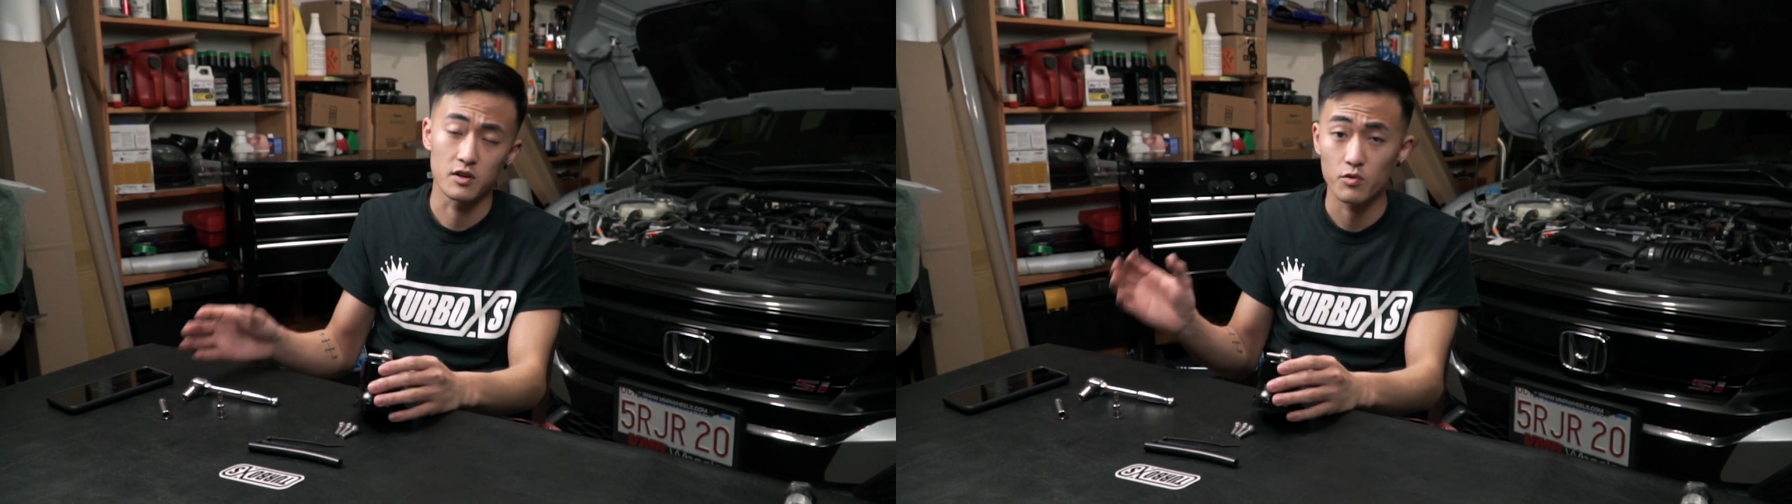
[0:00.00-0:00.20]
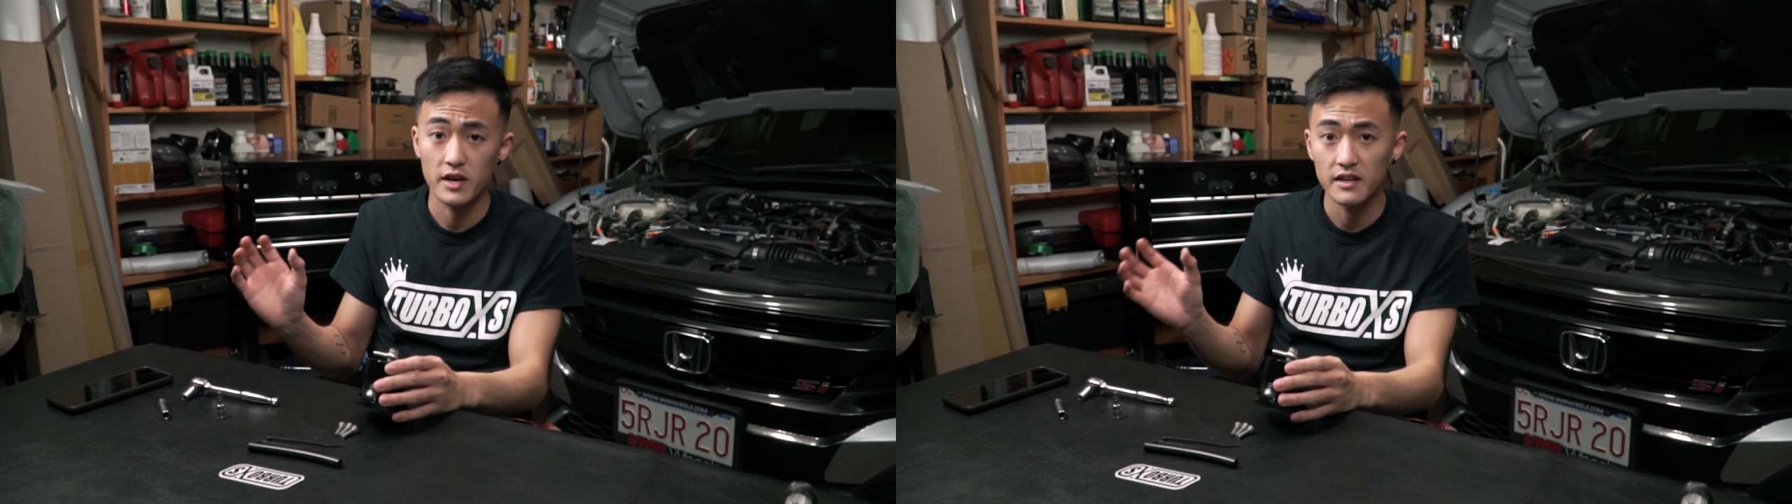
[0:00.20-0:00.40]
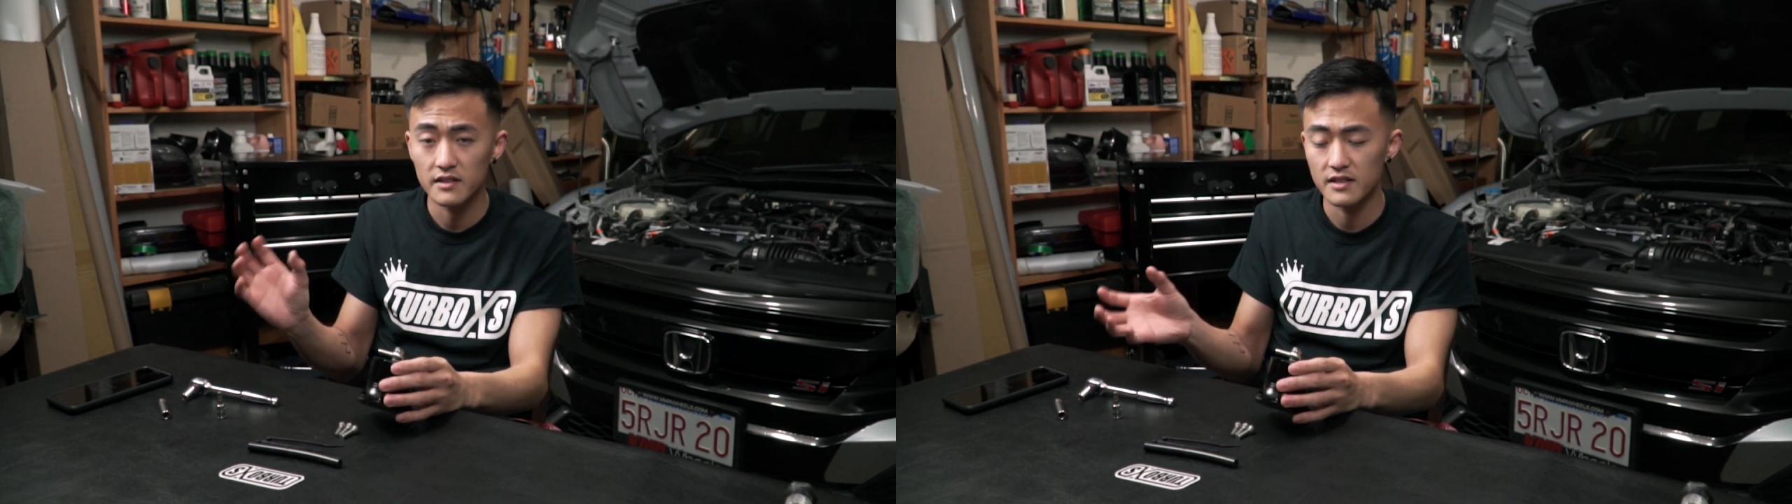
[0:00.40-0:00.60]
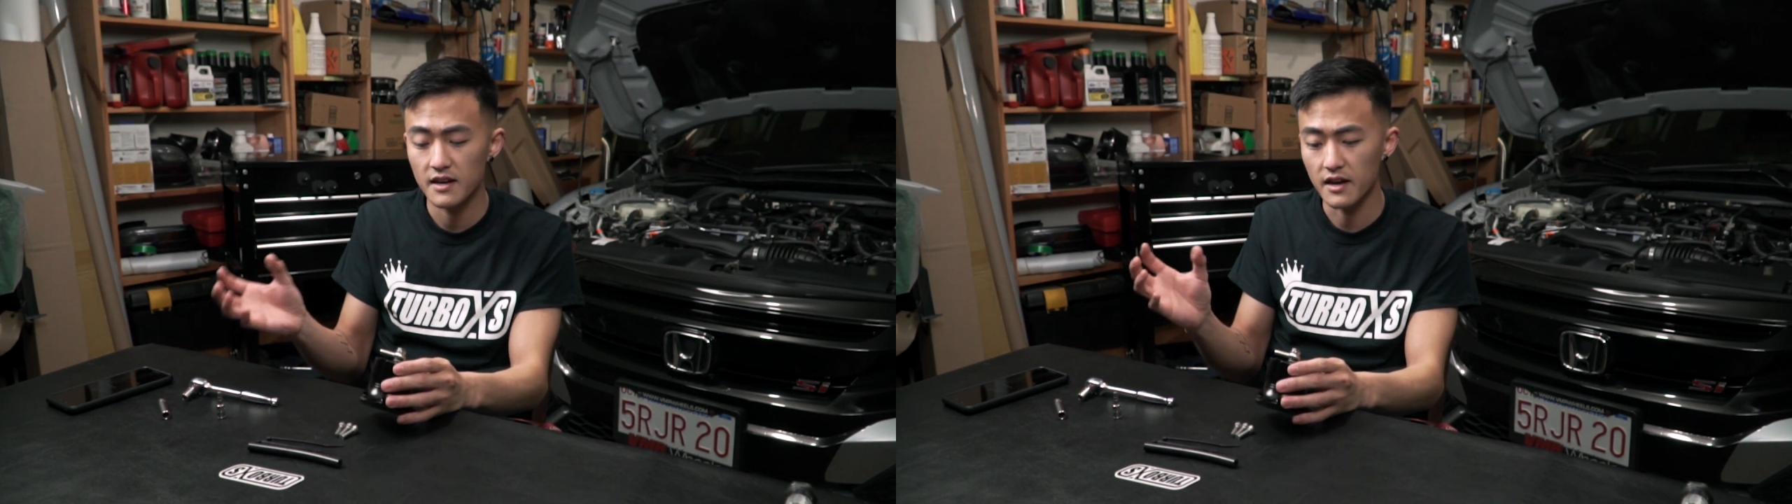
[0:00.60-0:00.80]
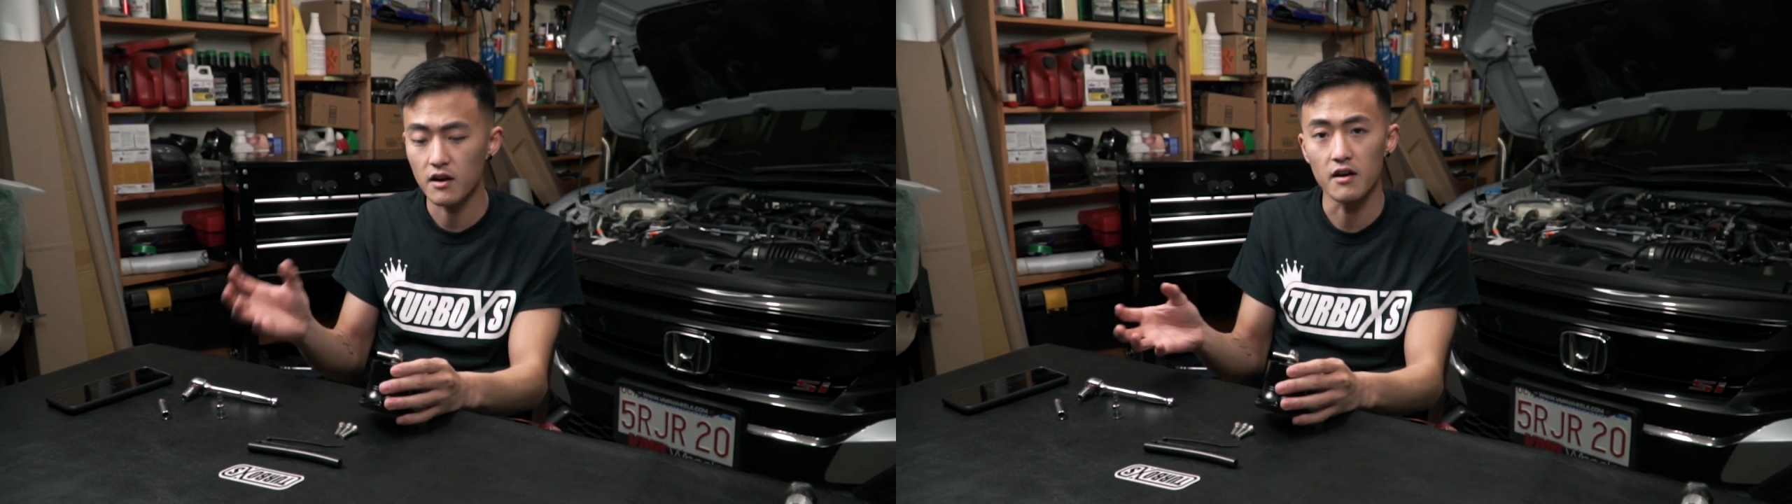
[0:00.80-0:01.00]
creating
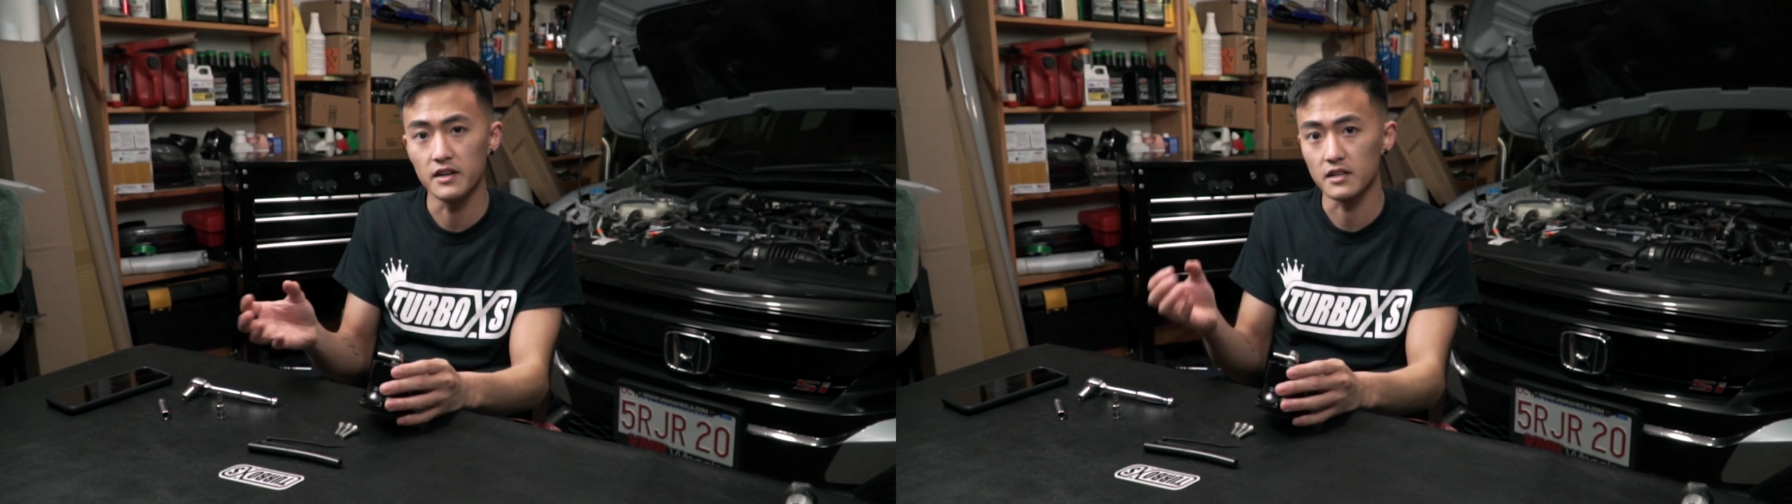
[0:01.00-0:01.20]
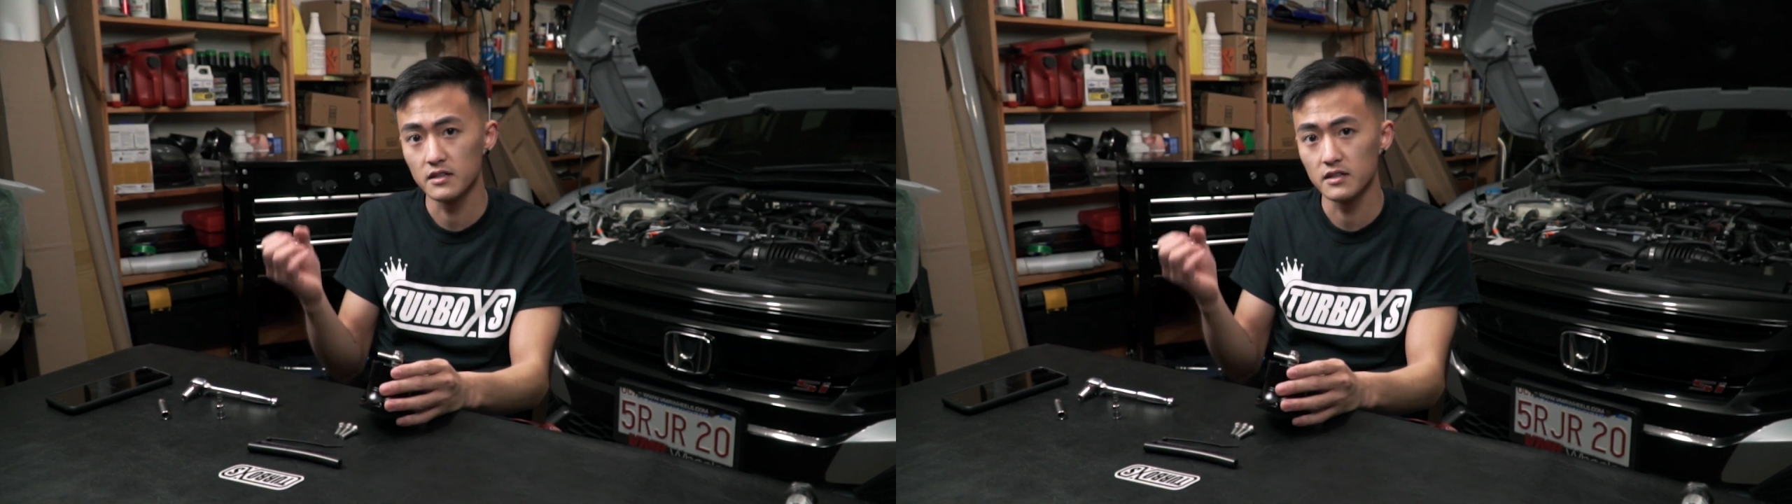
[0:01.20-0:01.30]
that iconic